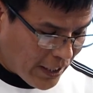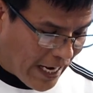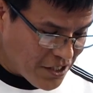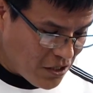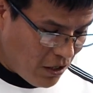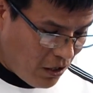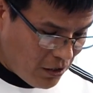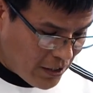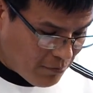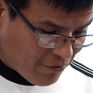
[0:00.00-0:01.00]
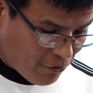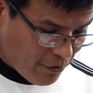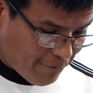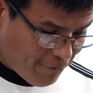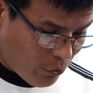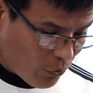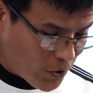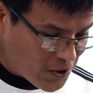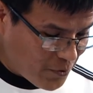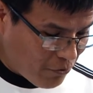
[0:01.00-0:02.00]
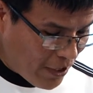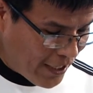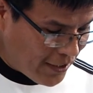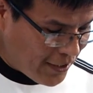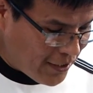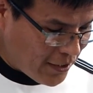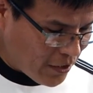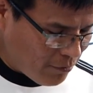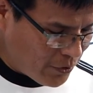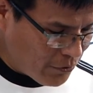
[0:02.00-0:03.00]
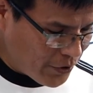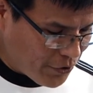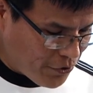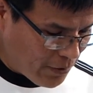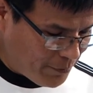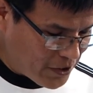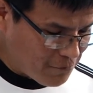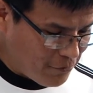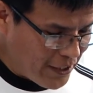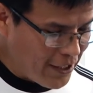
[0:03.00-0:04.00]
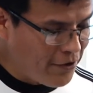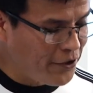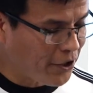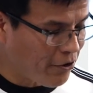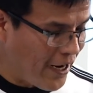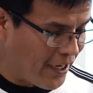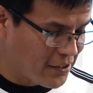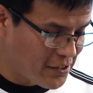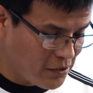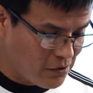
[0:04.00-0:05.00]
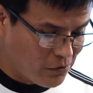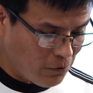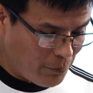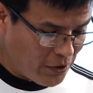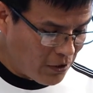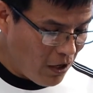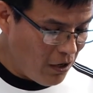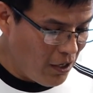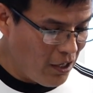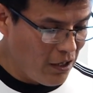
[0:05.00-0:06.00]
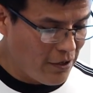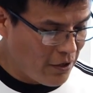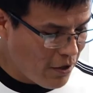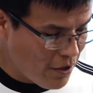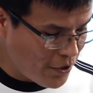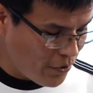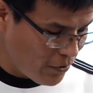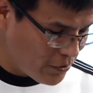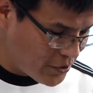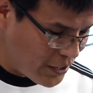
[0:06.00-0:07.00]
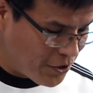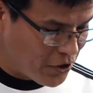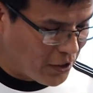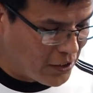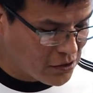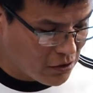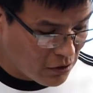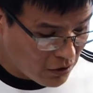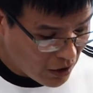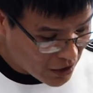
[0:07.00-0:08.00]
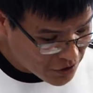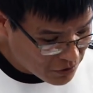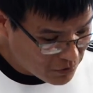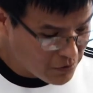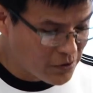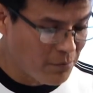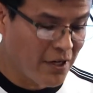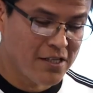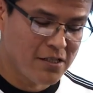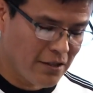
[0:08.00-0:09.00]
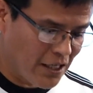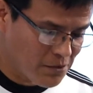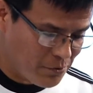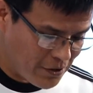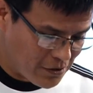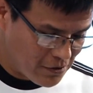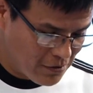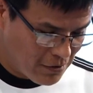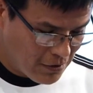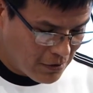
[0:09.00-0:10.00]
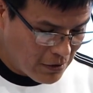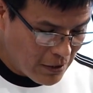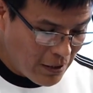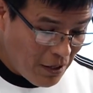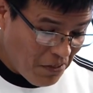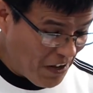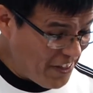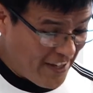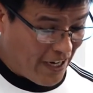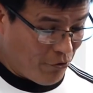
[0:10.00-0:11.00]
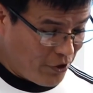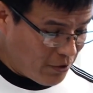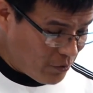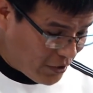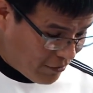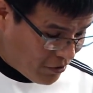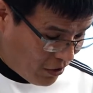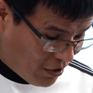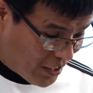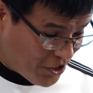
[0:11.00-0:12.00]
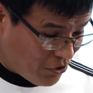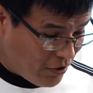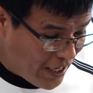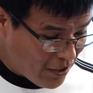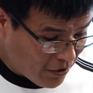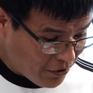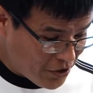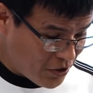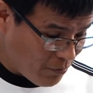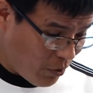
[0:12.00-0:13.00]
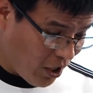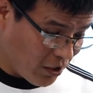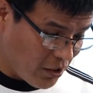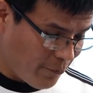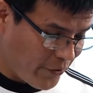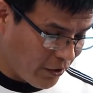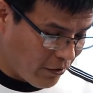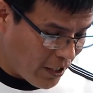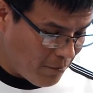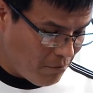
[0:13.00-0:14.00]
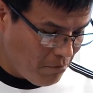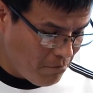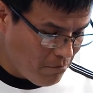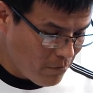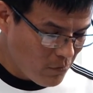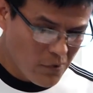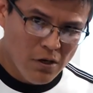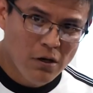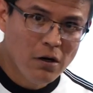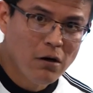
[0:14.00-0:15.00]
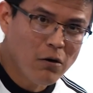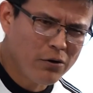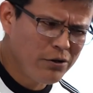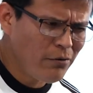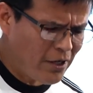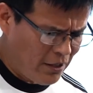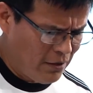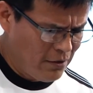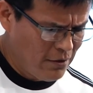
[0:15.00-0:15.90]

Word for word: Cash it all in before the four horsemen ride in and the blowing trumpets blare and the cracked seals open and all that other Eurocentric eschatological surmising takes place. Not that I really believe in all that Judeo Christian apocalyptic crap. Or do I?